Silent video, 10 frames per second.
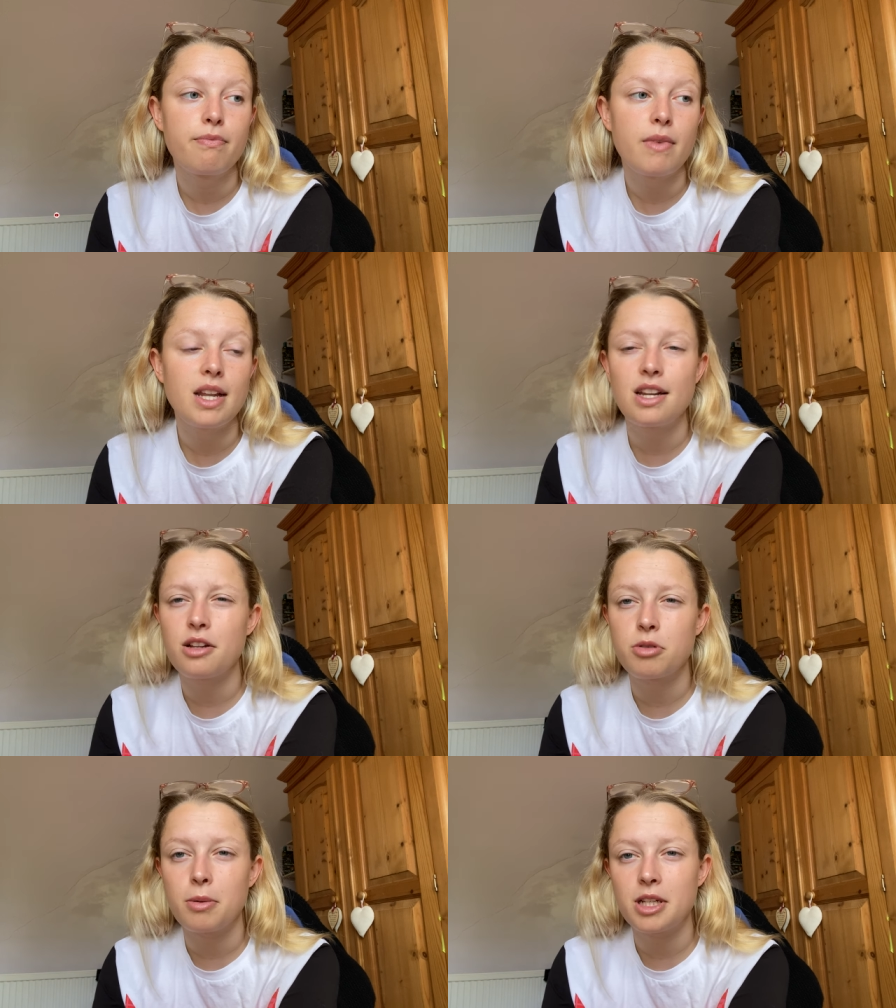I don't know, it's
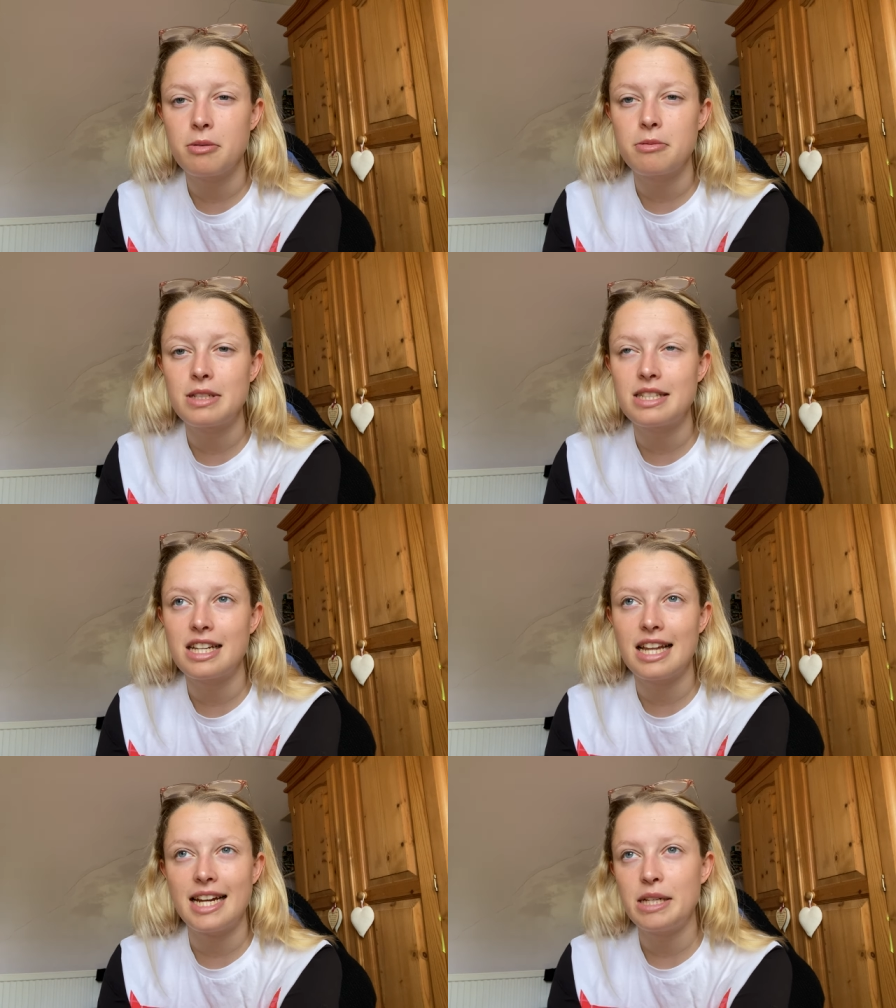probably going to be
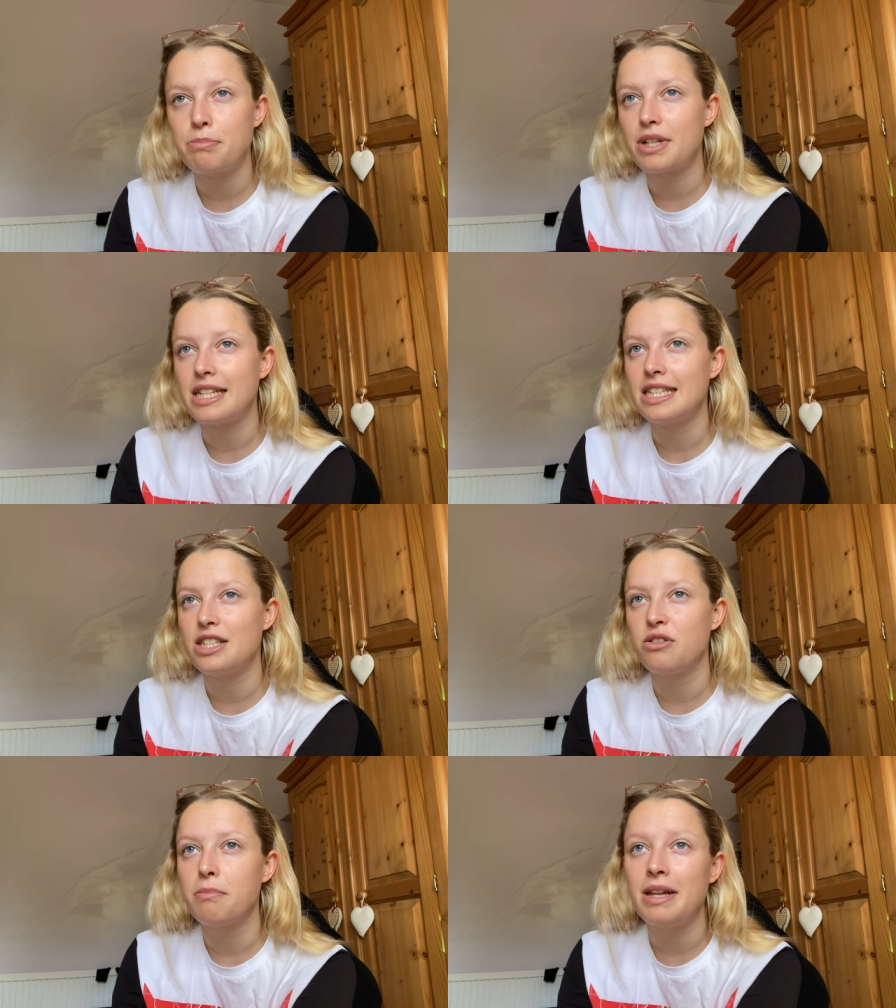delayed, but I did
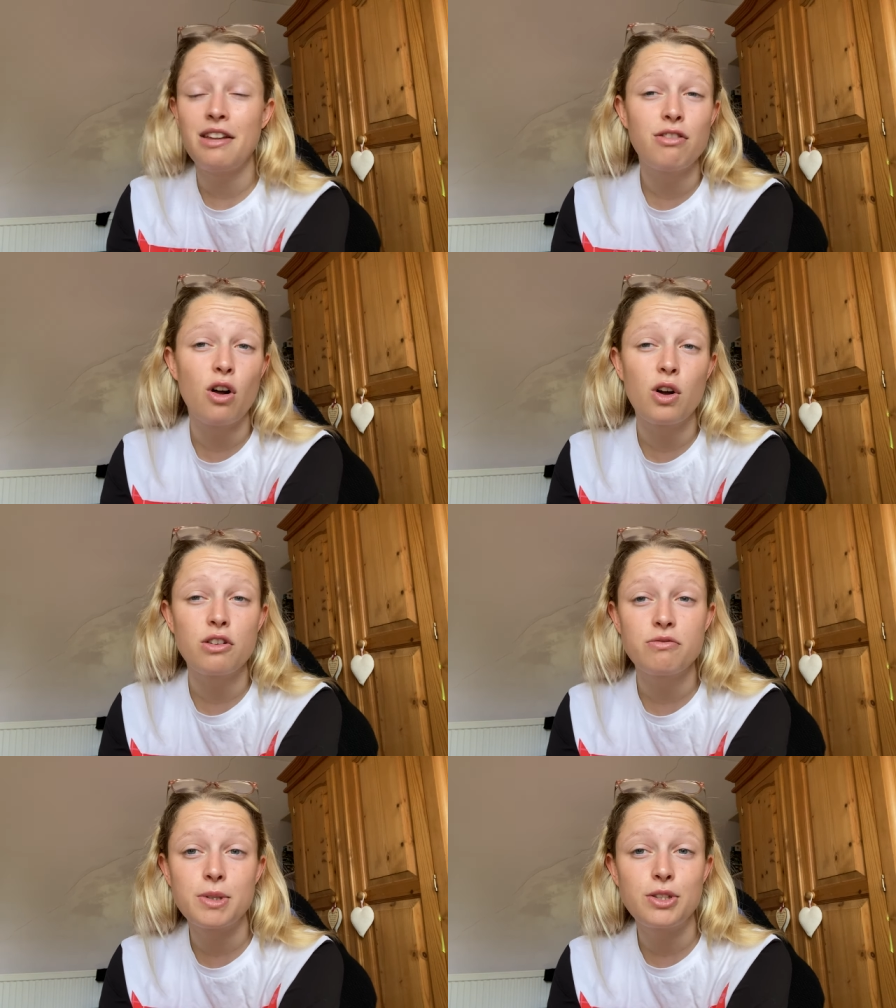do a mini vlog
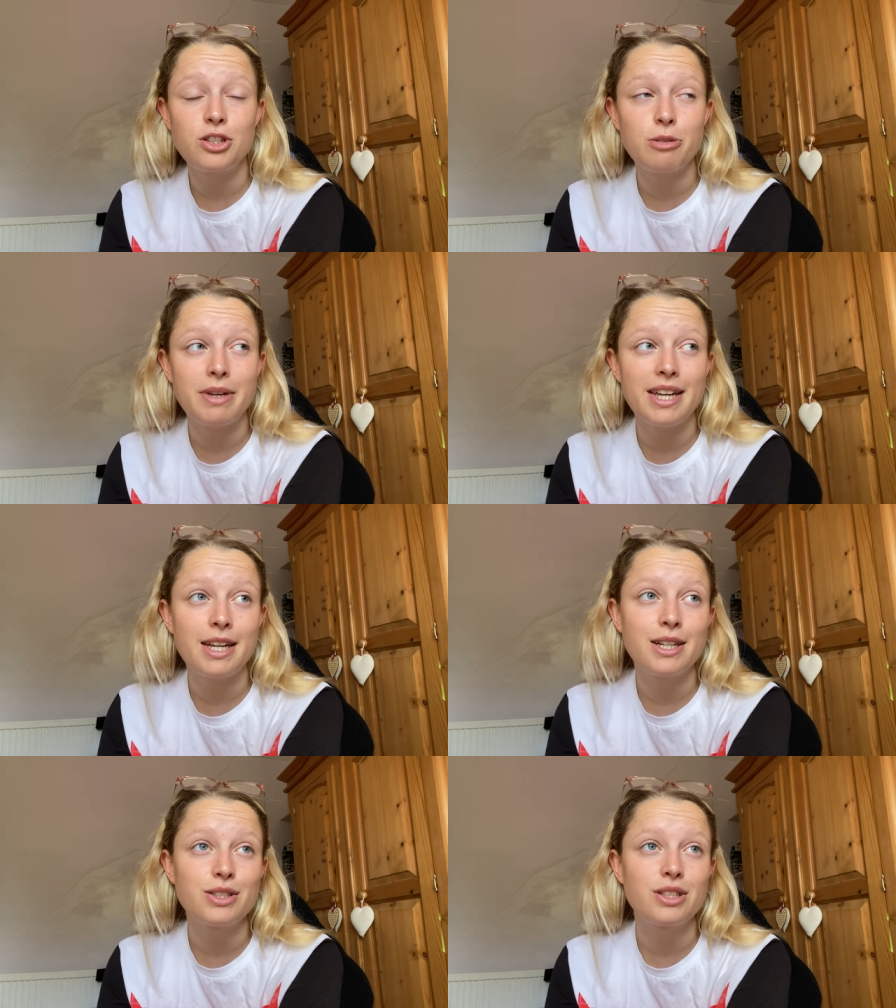of MotoGP,
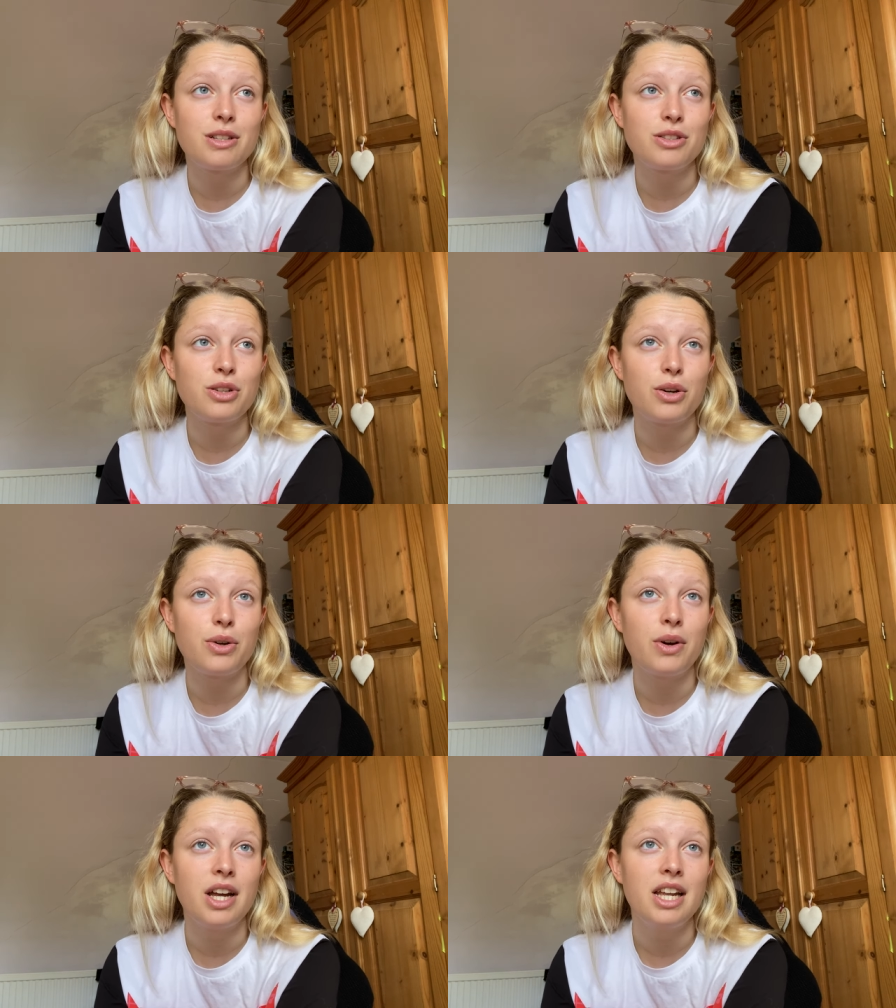
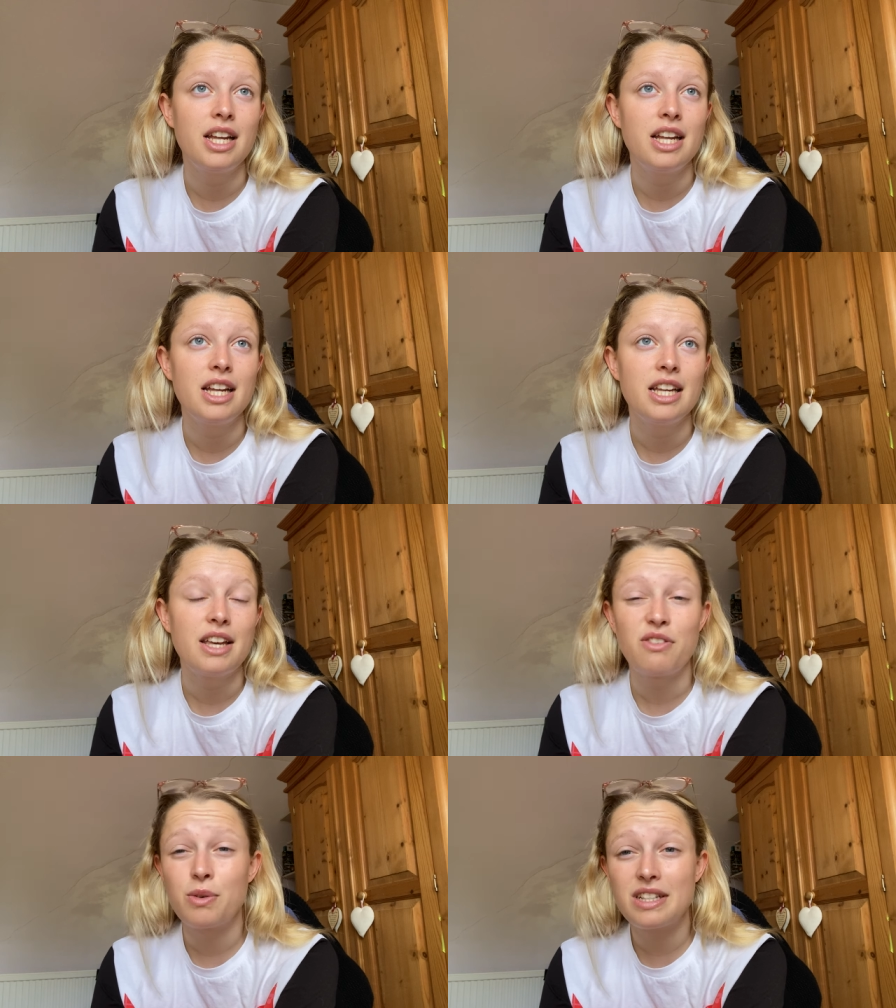so
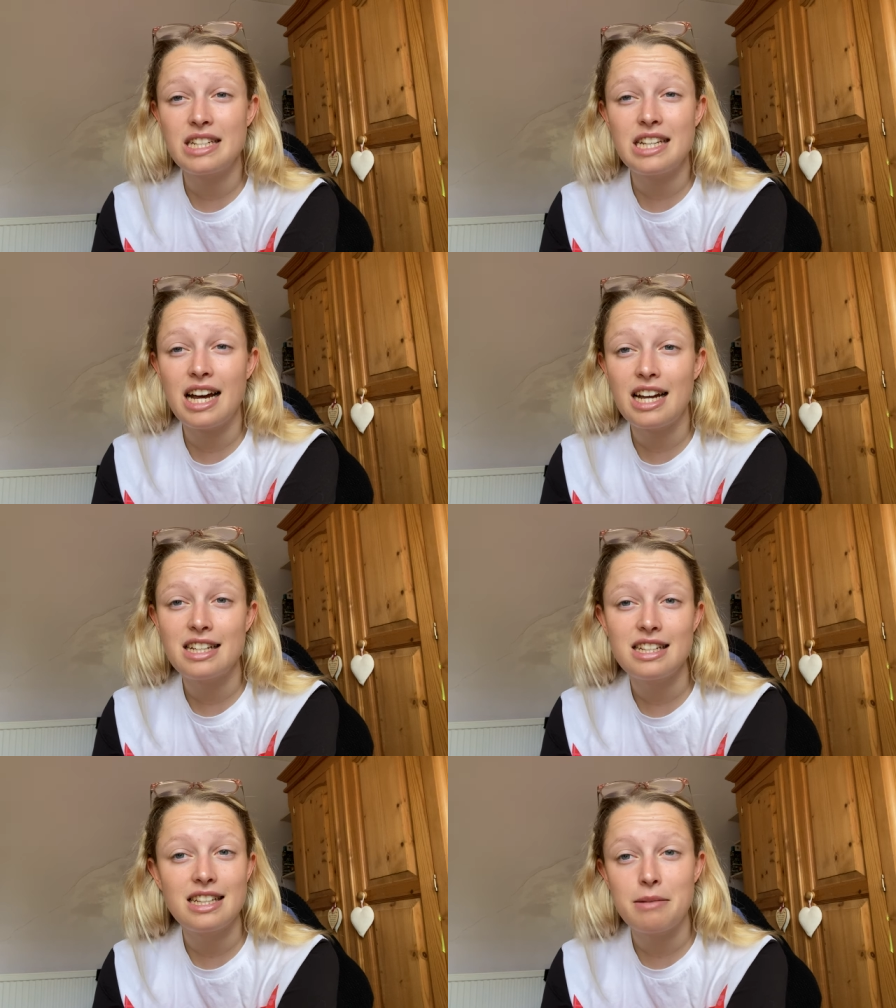if you want to see that,
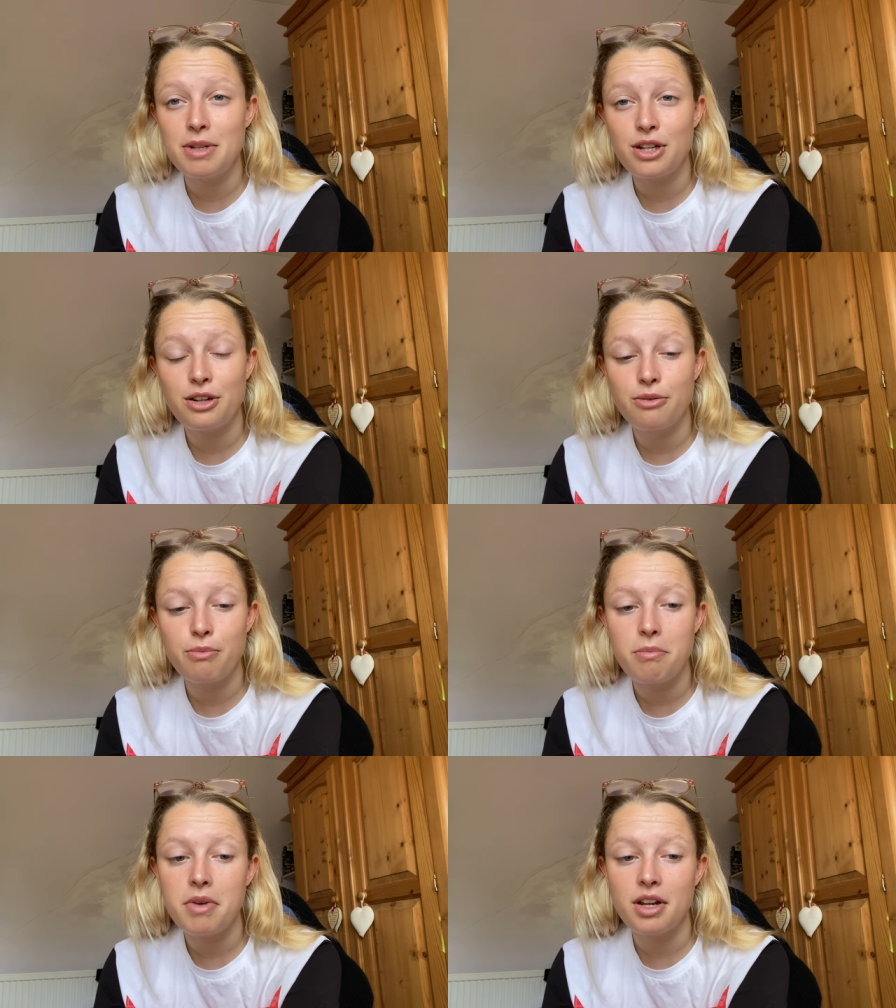let me know
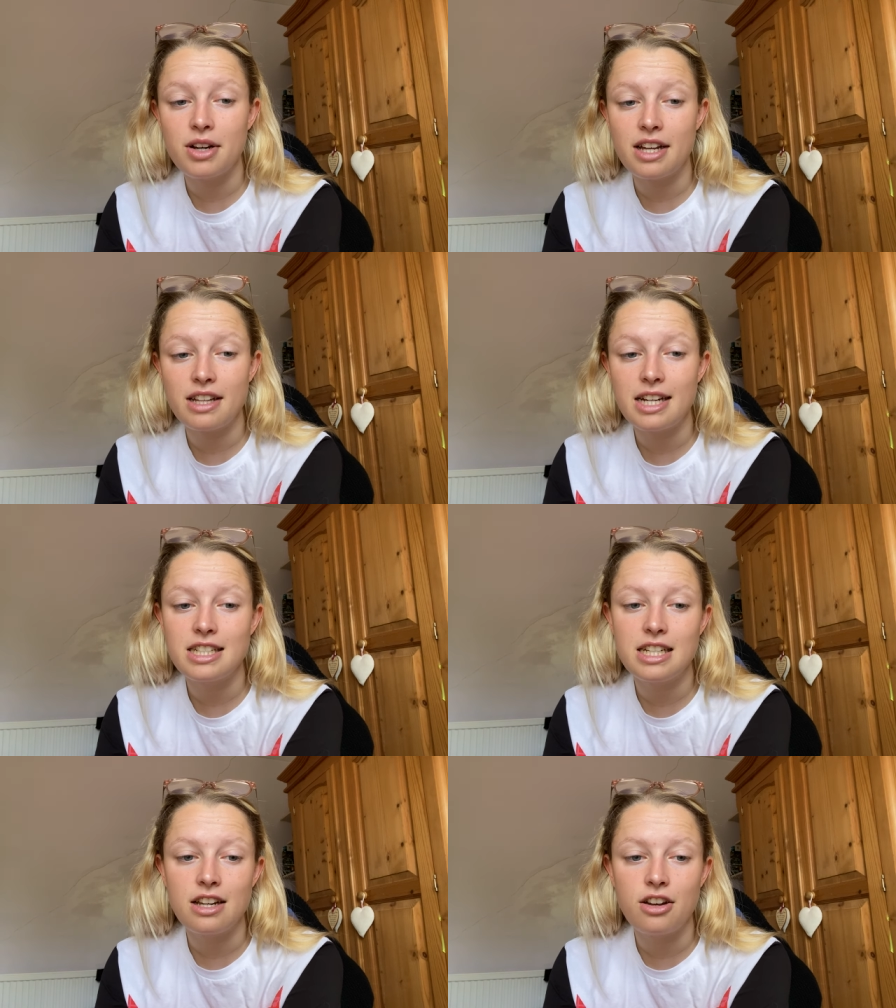and I'll get that
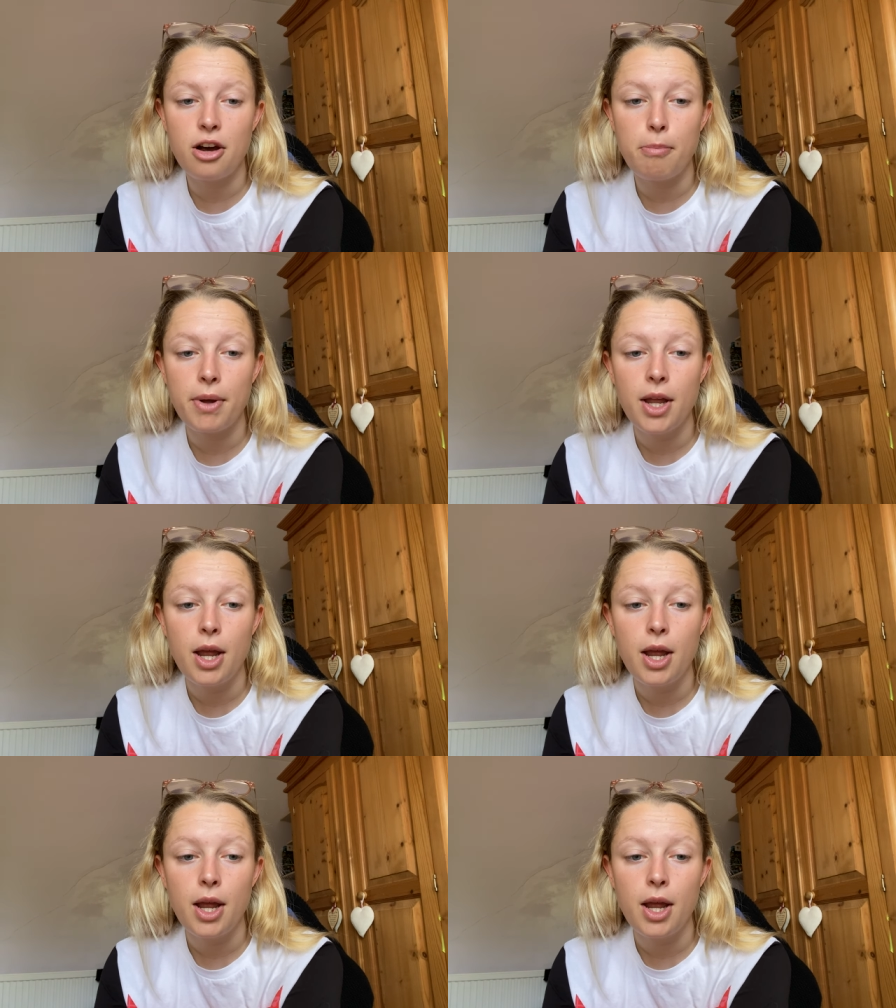edited and up.